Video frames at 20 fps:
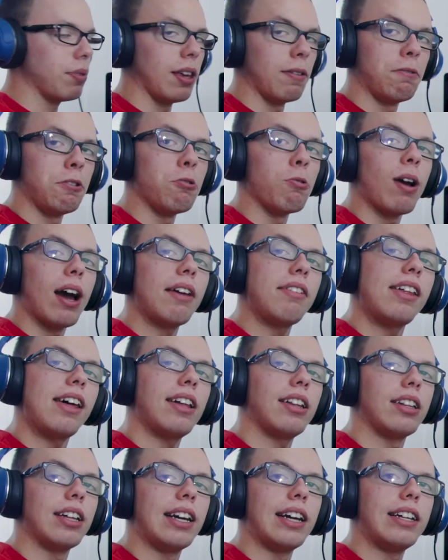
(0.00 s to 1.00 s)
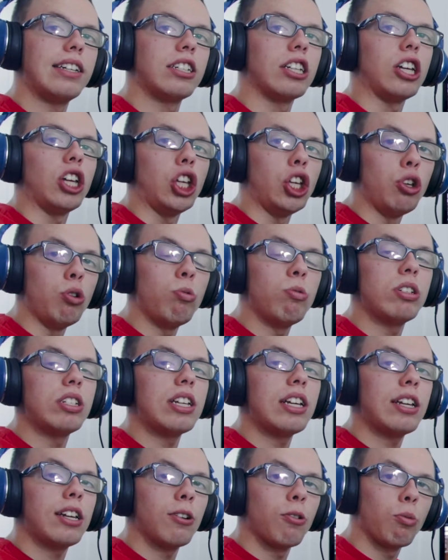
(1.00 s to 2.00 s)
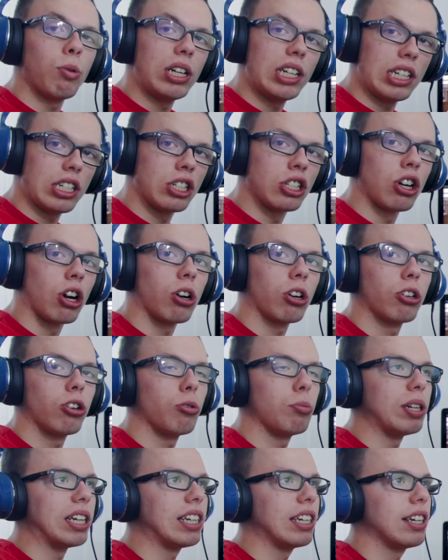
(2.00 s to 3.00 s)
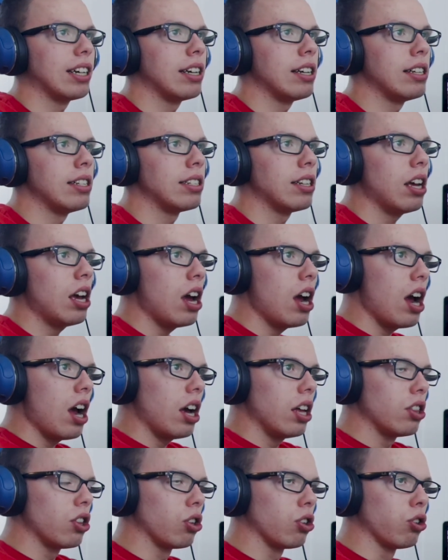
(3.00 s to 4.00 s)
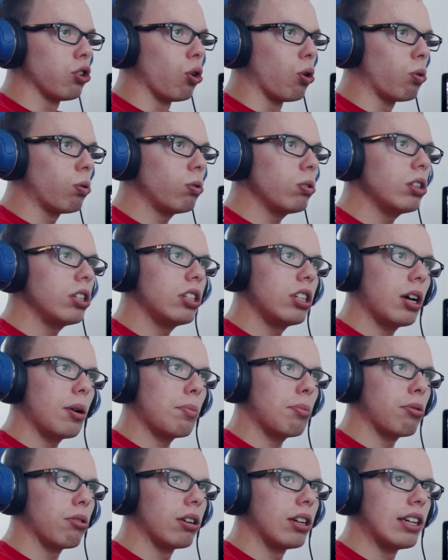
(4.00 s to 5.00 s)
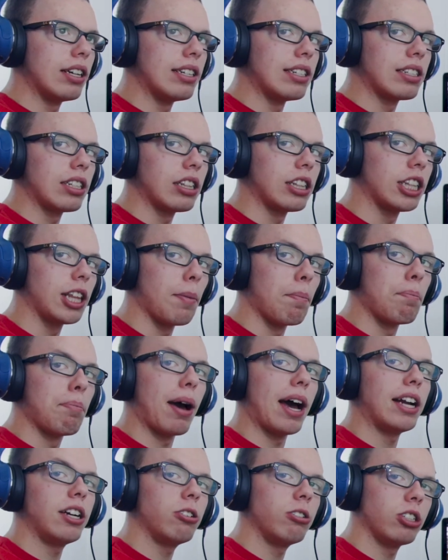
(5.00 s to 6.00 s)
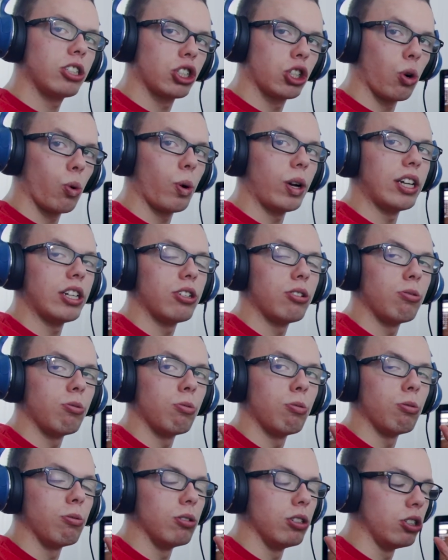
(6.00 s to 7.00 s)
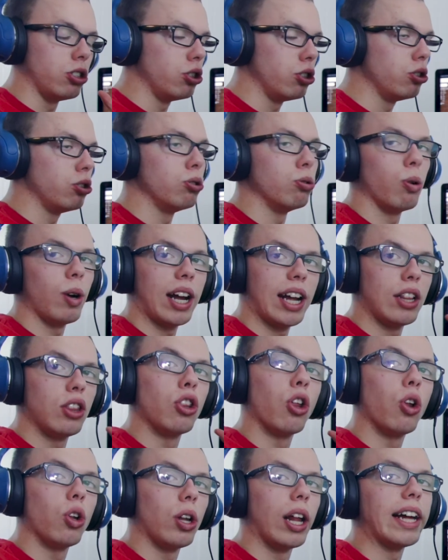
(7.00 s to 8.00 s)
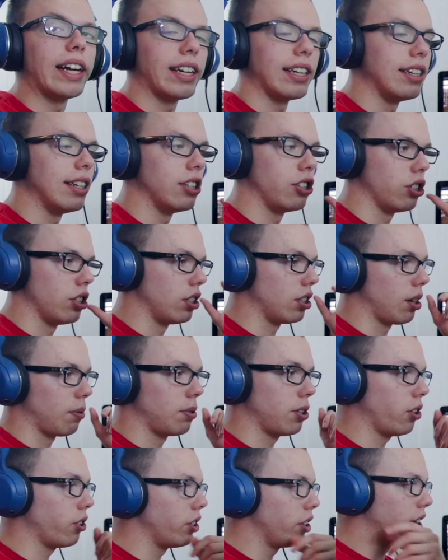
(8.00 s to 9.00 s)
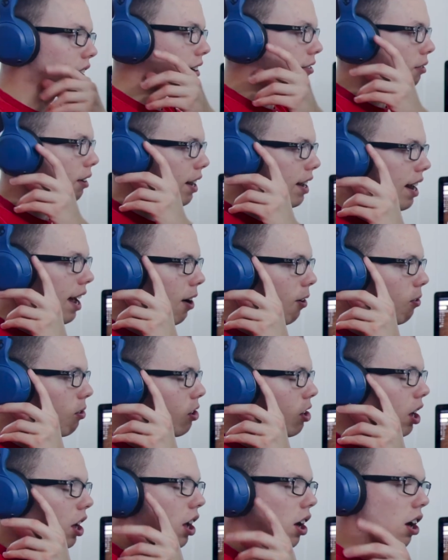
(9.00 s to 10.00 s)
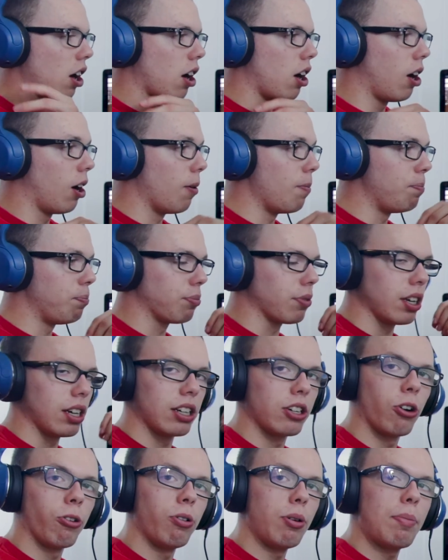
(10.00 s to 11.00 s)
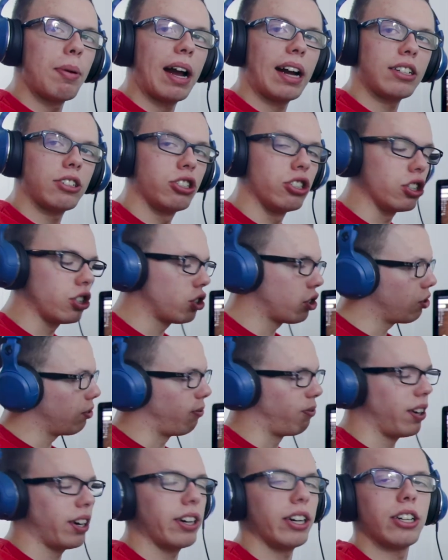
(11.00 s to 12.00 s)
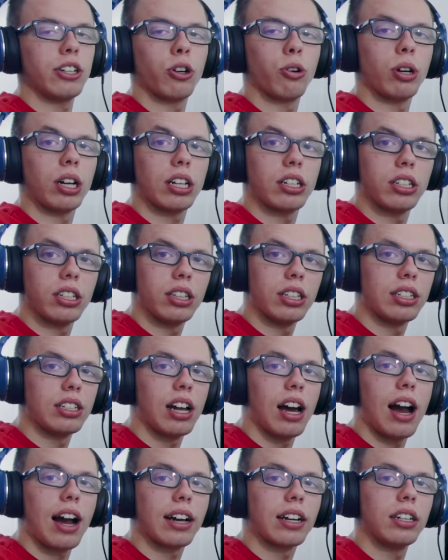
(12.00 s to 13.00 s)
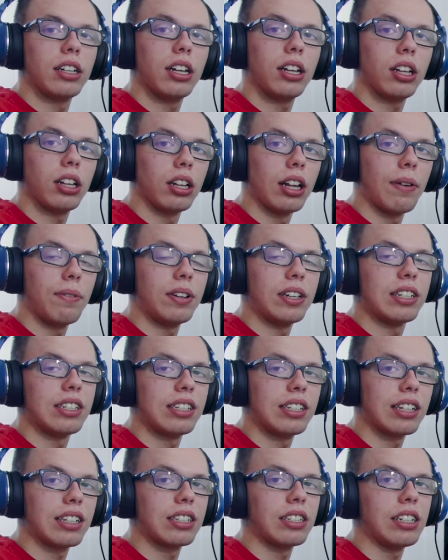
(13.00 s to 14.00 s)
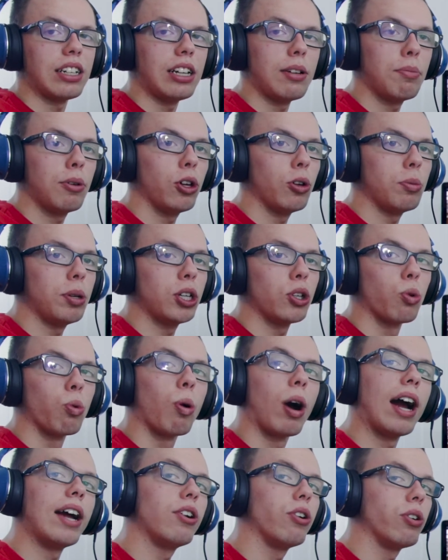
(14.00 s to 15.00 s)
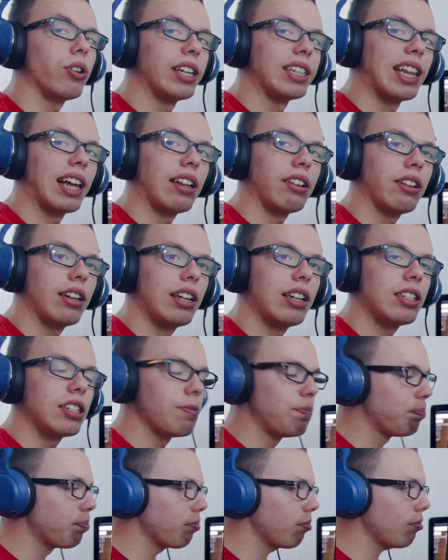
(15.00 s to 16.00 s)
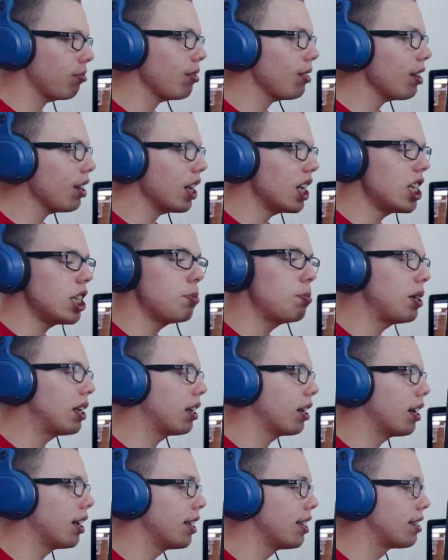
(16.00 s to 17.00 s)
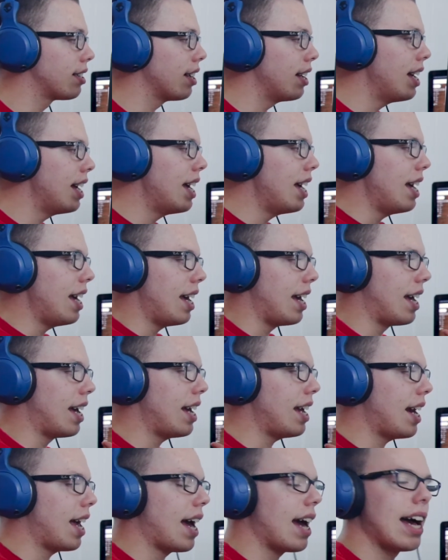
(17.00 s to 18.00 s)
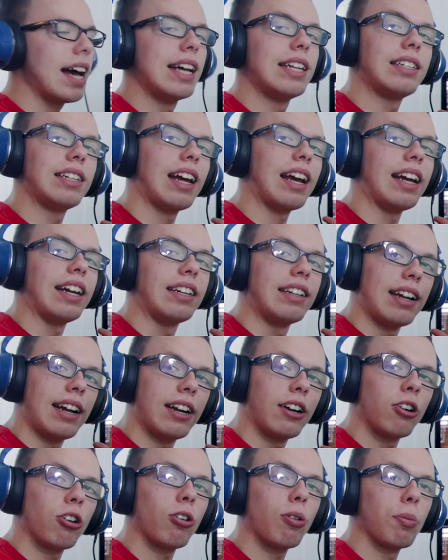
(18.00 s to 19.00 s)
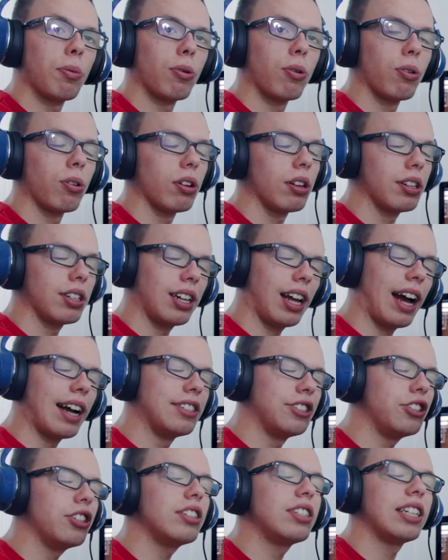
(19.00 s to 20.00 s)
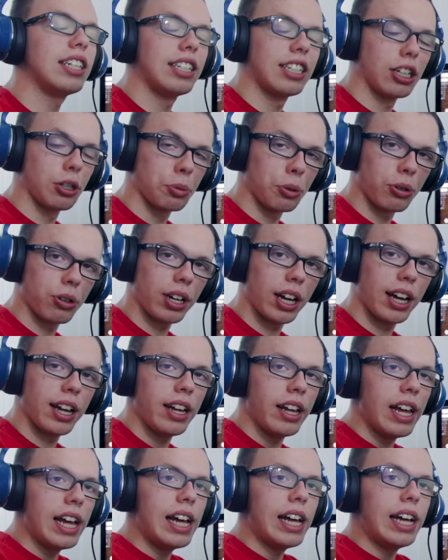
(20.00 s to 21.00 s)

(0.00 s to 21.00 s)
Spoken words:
if you have that lens, use it when it's darker, because the lower the number is, the better it's going to do in low light conditions. I'm telling you that right now. Going back just very quick to the Takana 11-16 millimeter, why I don't like that lens is because it has a terrible, I shouldn't say terrible, okay?